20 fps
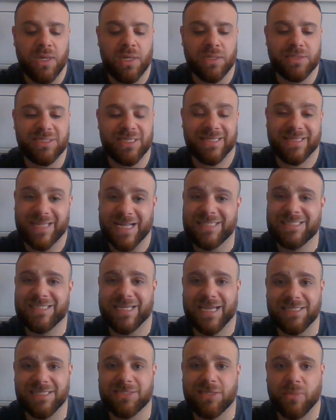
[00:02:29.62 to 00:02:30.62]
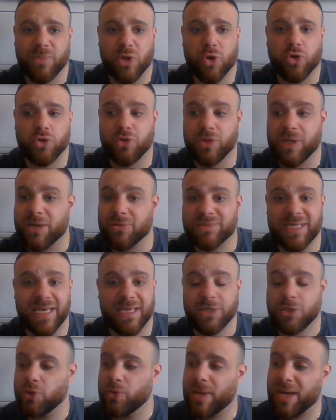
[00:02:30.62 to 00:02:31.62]
detonate something on you that will
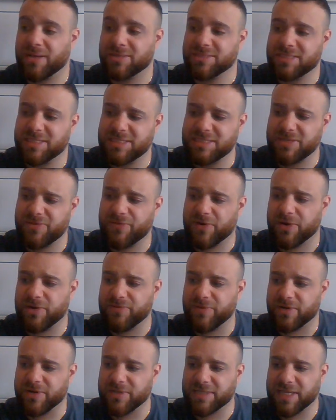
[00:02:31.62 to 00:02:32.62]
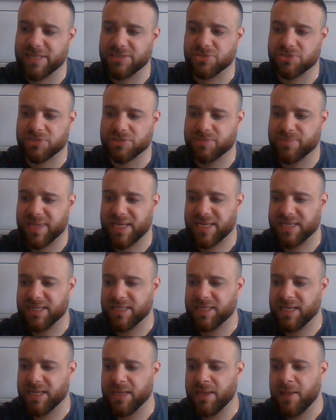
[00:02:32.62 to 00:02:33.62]
take you out. So this is a very, very dangerous man,
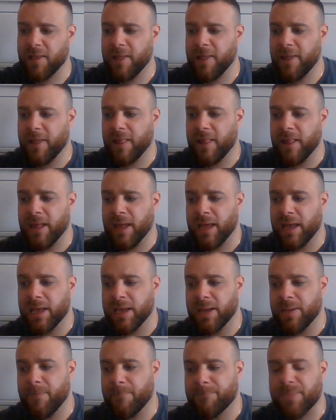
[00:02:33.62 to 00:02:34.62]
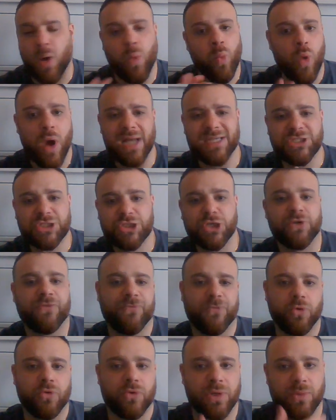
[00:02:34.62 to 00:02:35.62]
okay? But why should
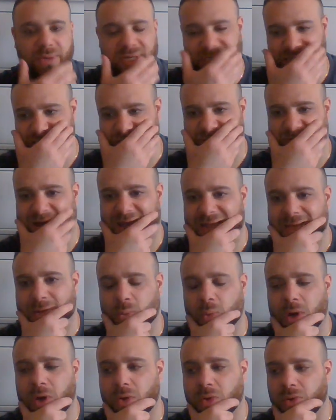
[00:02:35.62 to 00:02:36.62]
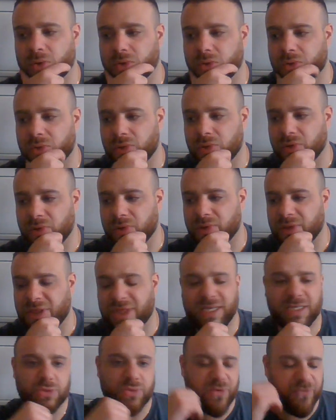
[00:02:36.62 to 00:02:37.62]
Fury win this fight? Well, the
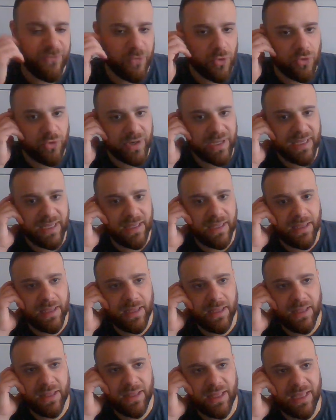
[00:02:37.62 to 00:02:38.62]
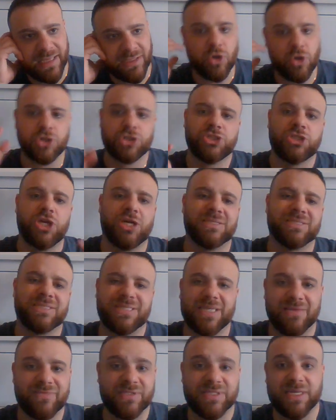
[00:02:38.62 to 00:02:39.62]
thing is with Fury, he's got a certain
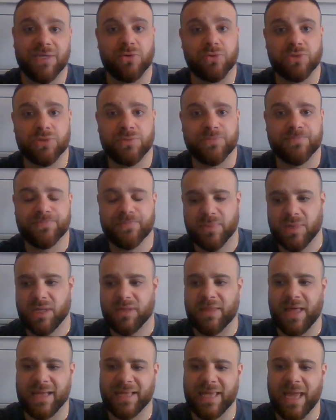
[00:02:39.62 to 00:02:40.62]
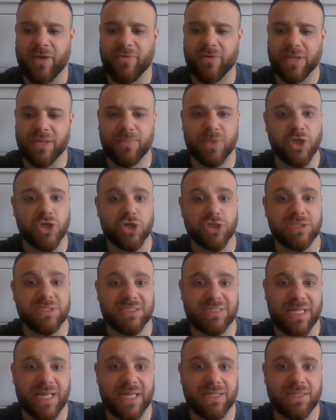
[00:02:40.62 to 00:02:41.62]
set of skills that carry him in good
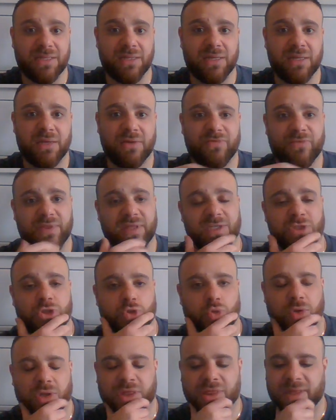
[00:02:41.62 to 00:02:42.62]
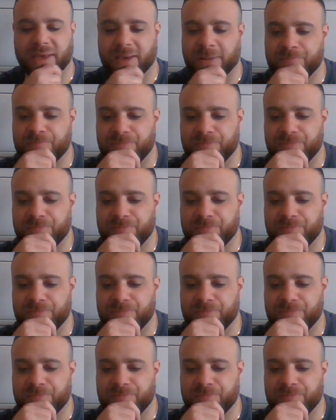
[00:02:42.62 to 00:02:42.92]
stead for this sort of thing.